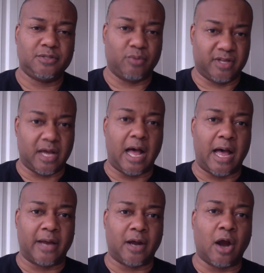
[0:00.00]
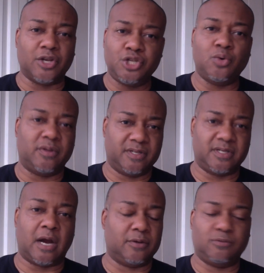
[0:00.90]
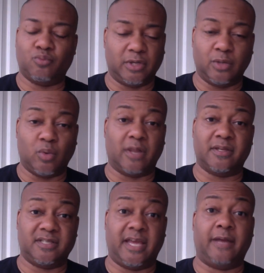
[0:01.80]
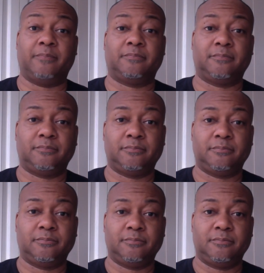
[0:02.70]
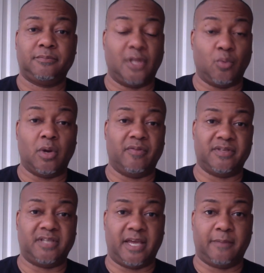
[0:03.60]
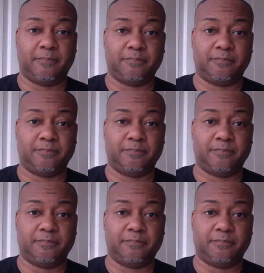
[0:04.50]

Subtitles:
with God are really one and the same. They're one and the same.